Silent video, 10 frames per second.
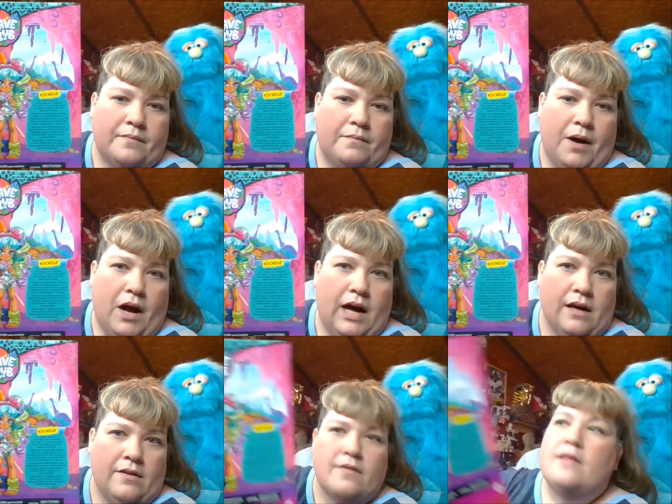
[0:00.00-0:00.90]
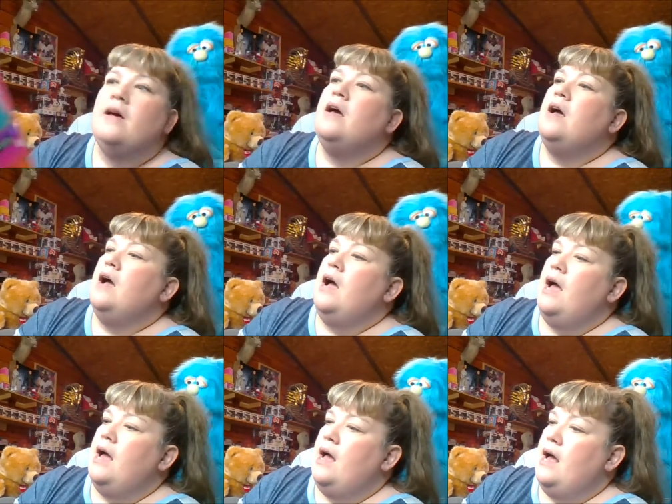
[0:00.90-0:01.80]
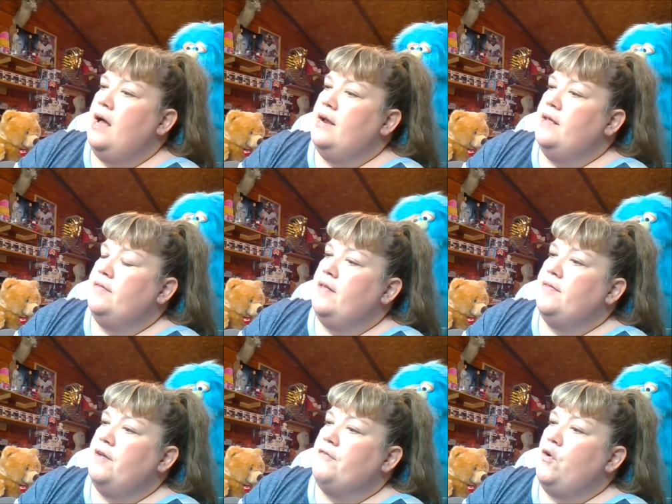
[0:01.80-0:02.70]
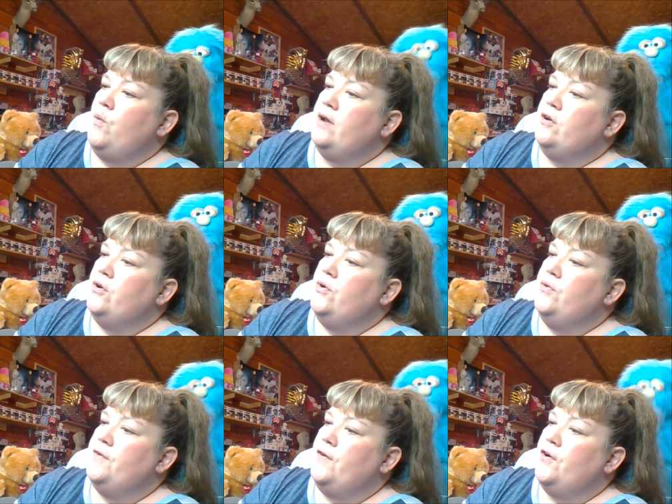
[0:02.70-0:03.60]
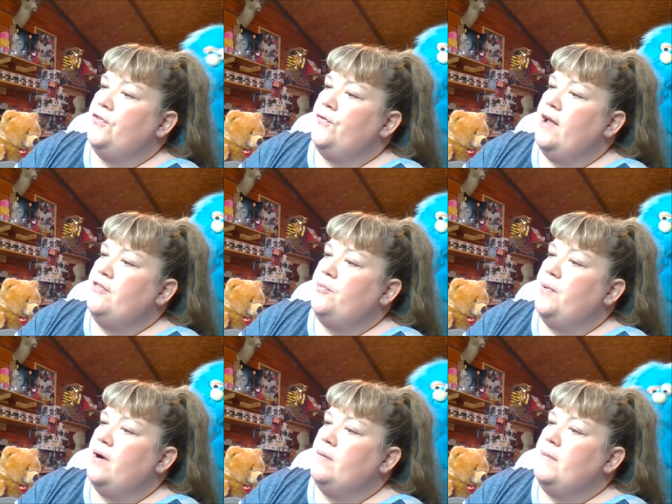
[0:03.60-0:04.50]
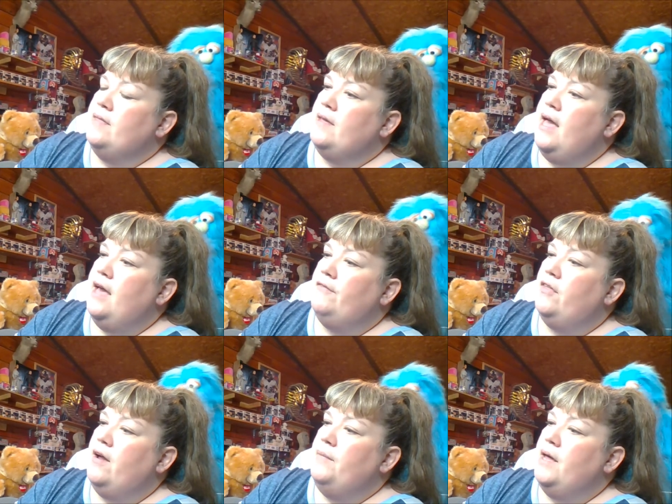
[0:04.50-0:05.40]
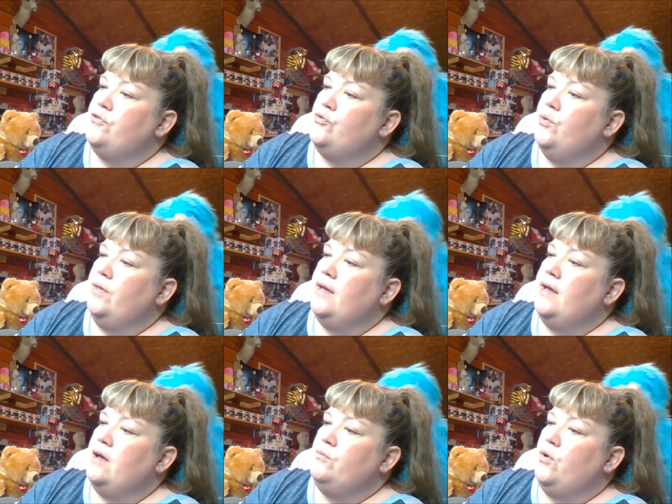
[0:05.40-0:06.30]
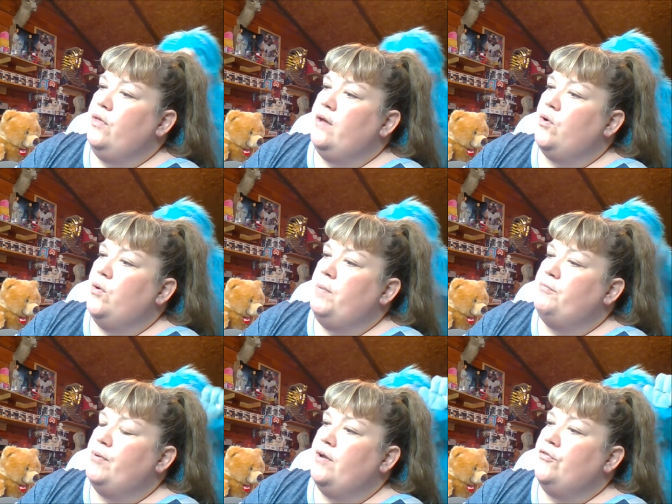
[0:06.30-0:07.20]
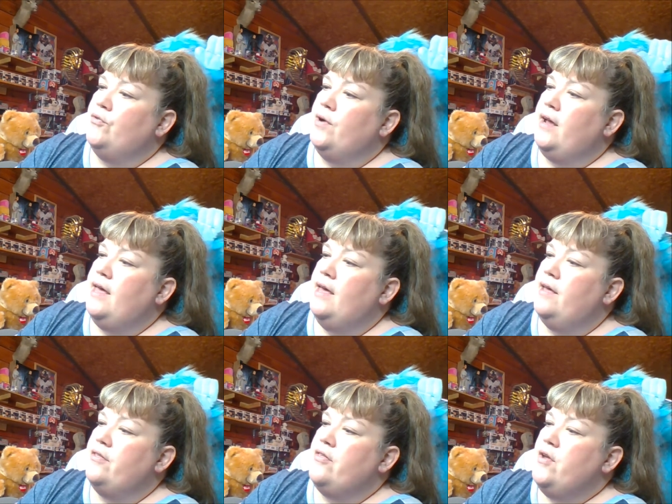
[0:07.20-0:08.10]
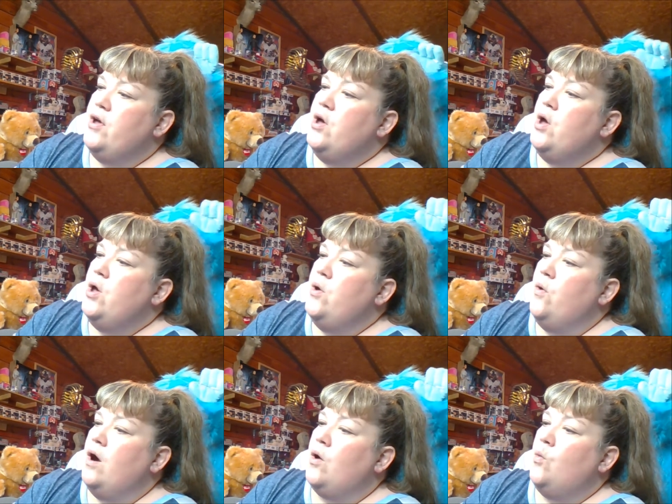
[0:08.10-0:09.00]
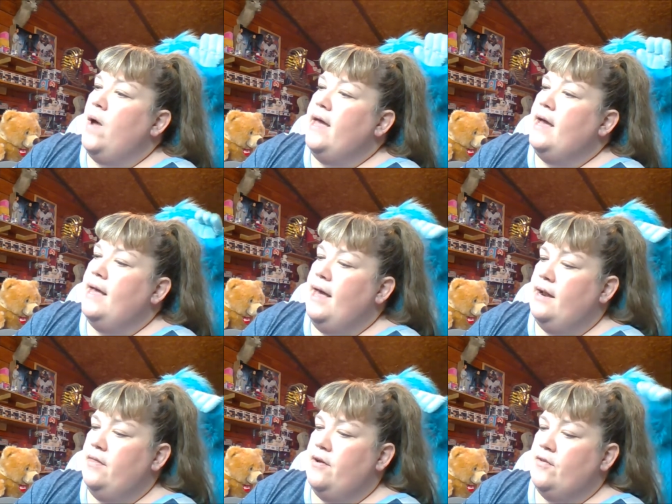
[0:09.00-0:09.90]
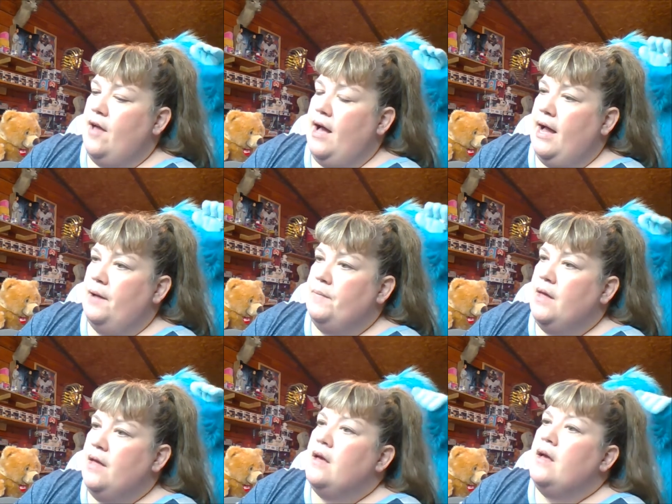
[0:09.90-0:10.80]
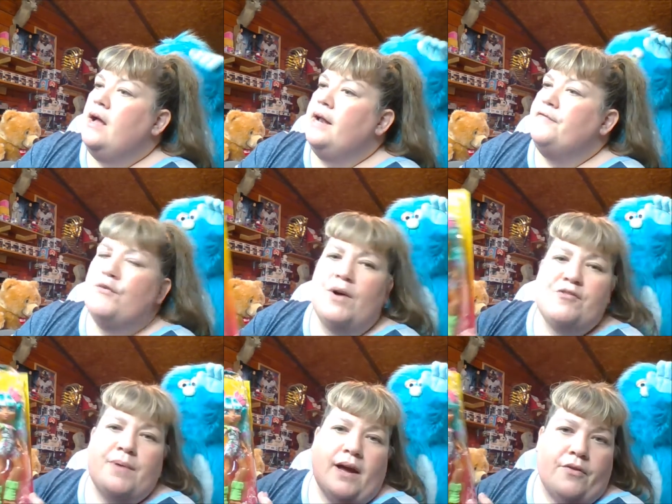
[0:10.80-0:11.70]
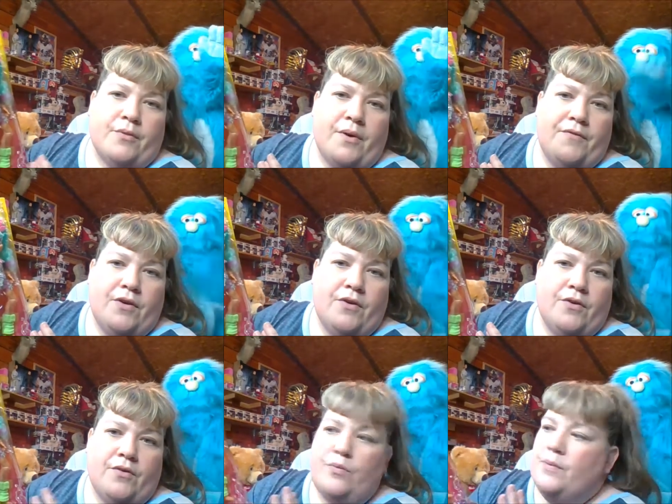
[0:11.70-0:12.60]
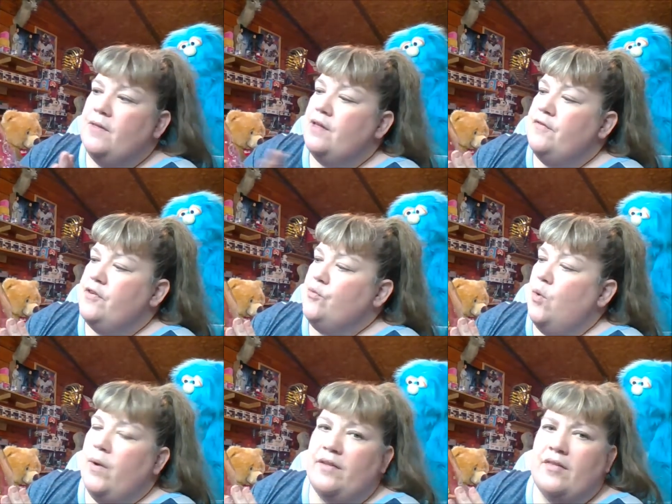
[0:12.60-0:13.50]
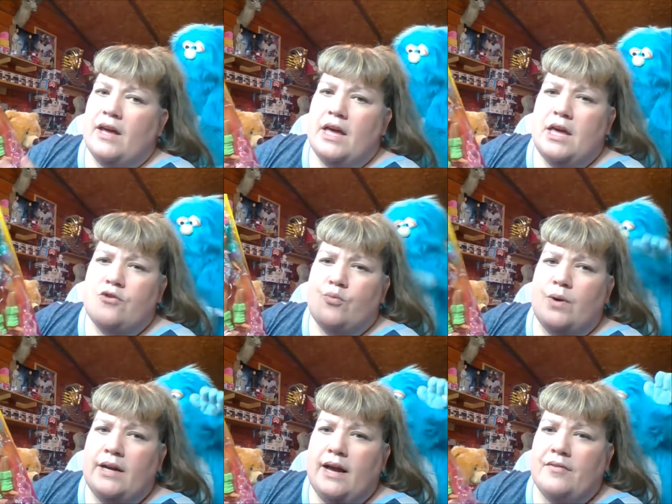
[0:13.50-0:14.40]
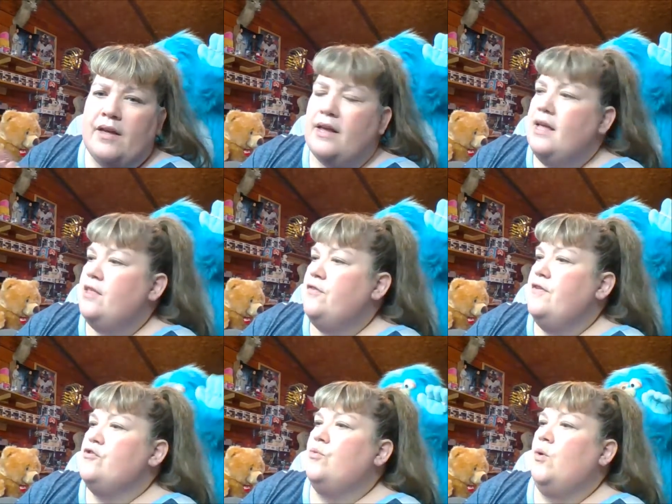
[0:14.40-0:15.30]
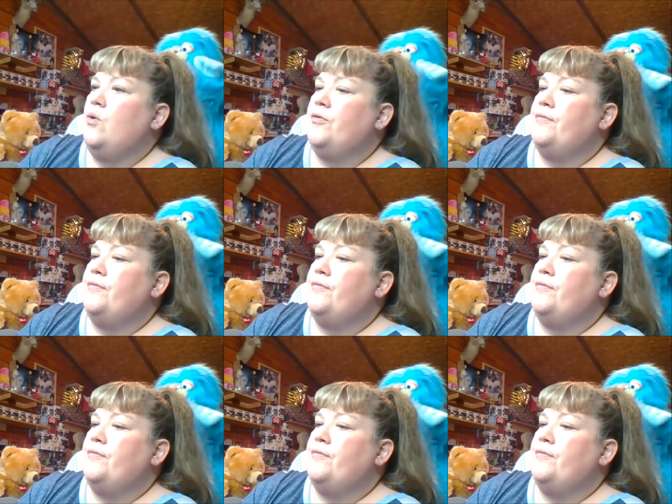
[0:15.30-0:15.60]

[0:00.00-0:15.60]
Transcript: box, and it says, "Ever wonder who the first friends were? Meet the Cave Club, a truly unruly group of prehistoric kids who are way ahead of their time." And if you watch my other reviews with the individual ones, like each one has like an individual.